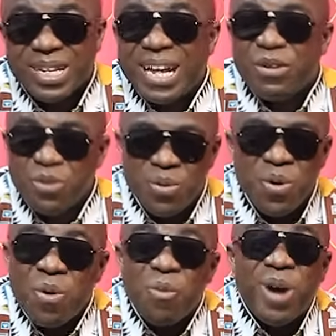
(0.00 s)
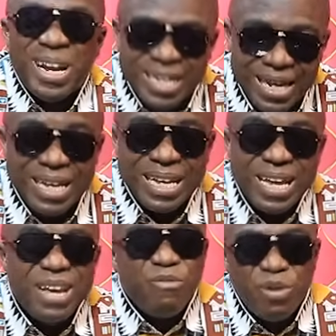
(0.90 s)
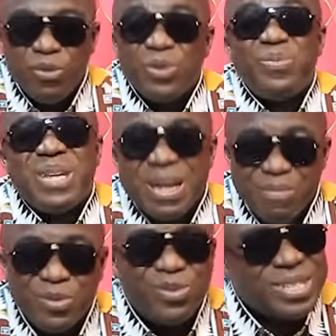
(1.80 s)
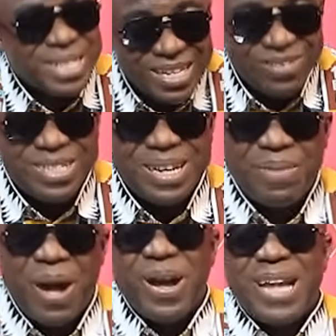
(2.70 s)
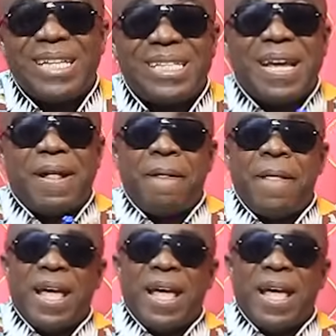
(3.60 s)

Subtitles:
And I know one day we would be able to execute them. I'll end it here.